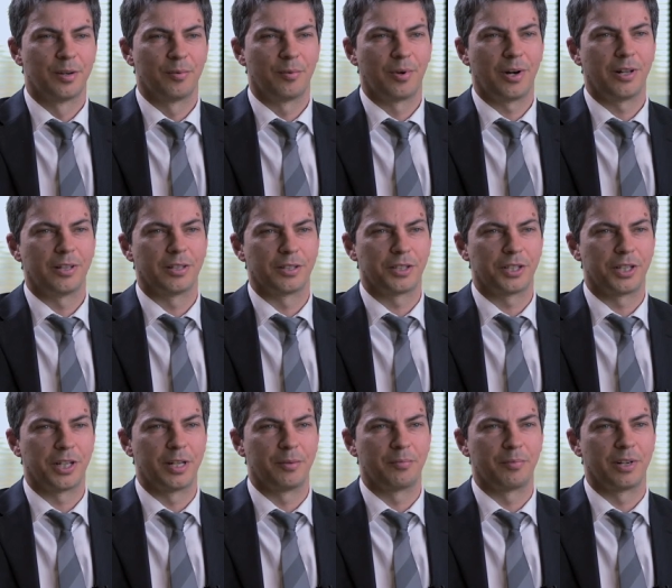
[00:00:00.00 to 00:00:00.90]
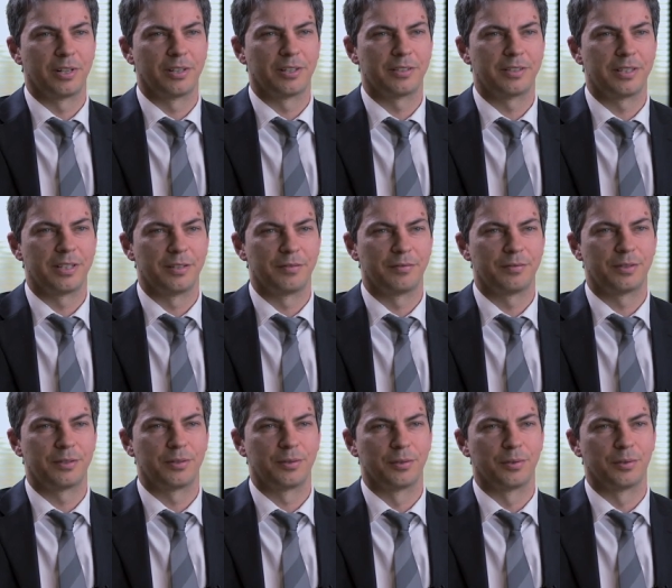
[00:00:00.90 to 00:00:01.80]
While are cheap relative
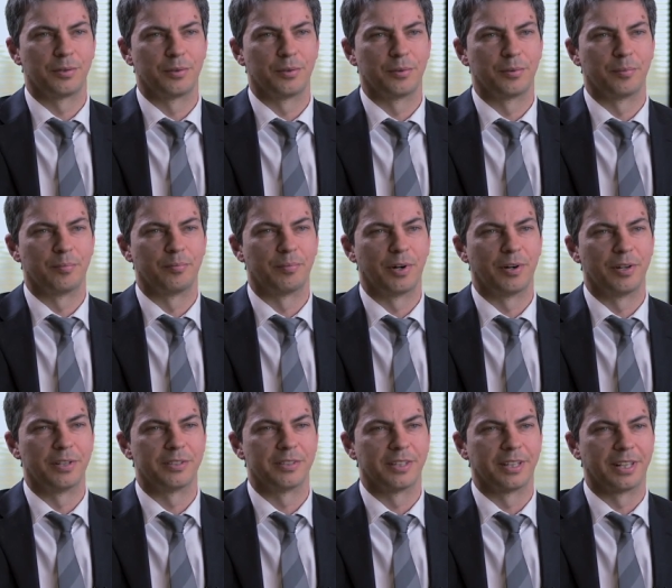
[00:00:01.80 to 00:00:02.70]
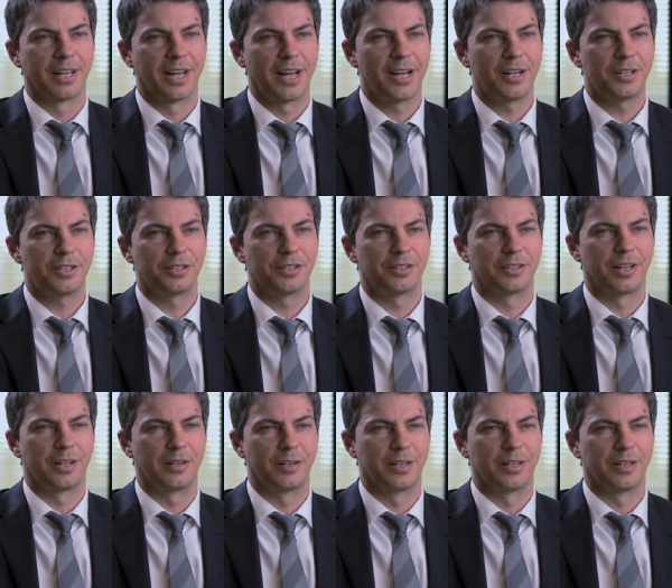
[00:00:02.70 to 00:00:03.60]
to bonds and cash,
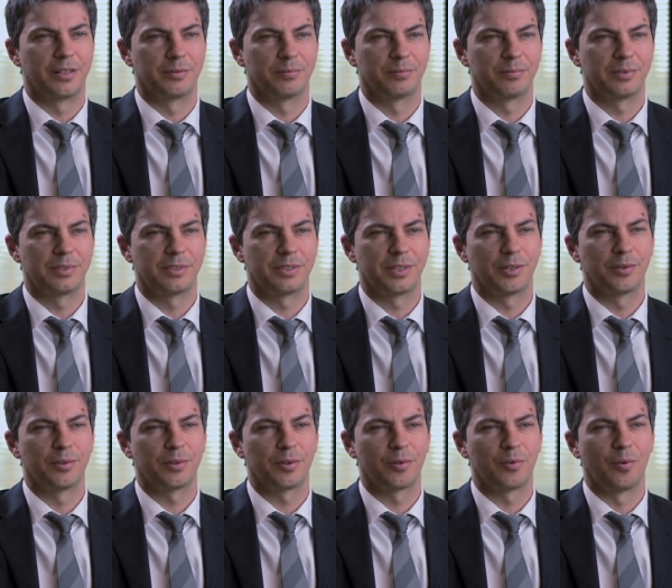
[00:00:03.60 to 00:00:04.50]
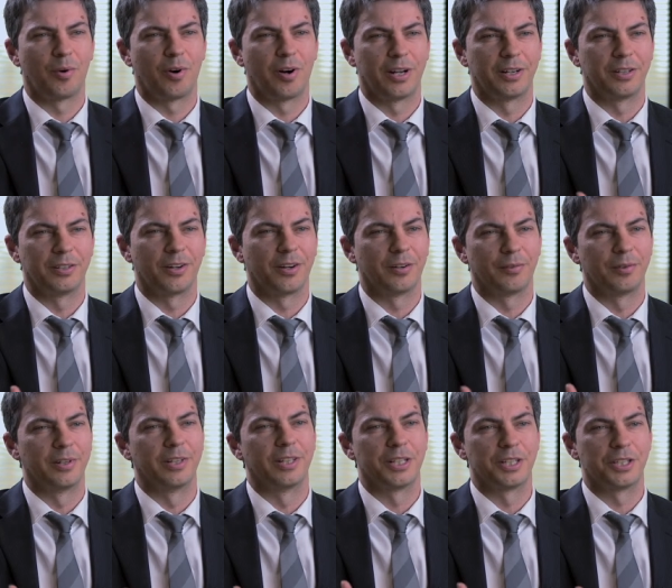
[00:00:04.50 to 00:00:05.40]
they are still quite not
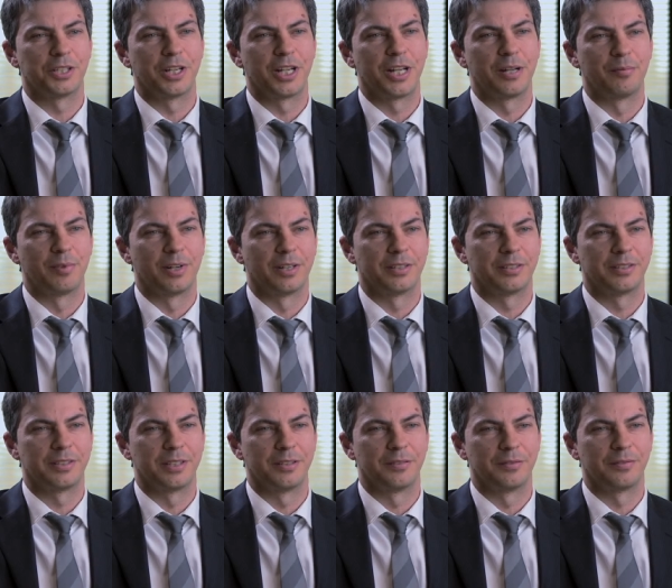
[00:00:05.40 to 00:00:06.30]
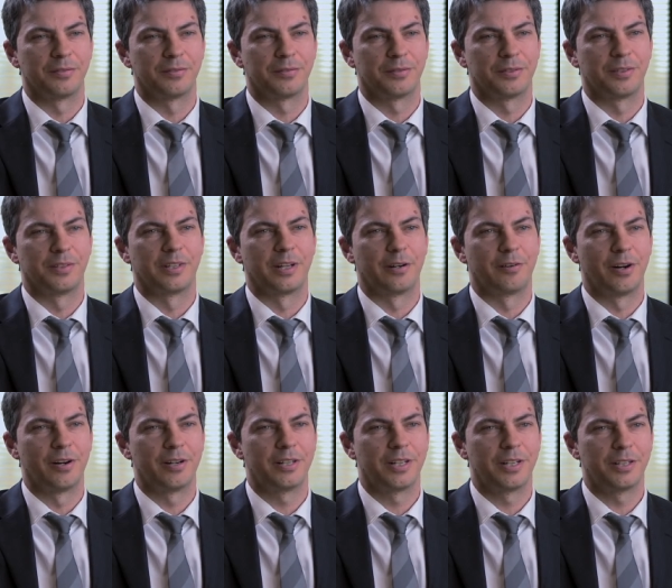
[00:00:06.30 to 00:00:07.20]
really cheap relative to
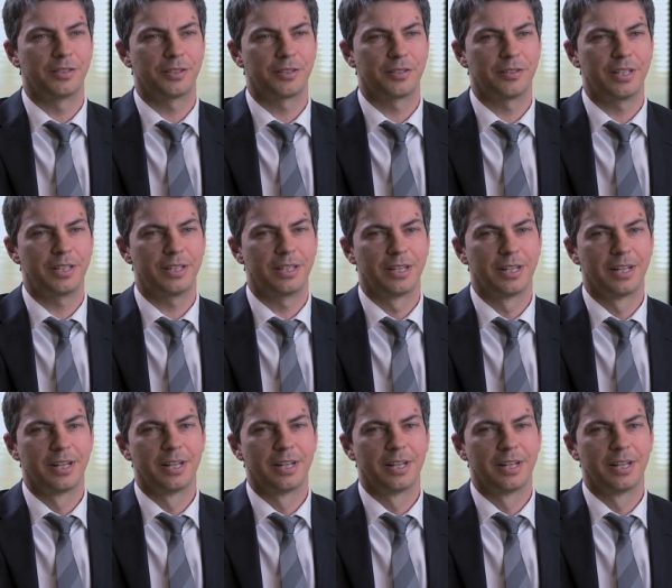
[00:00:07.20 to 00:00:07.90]
their own history.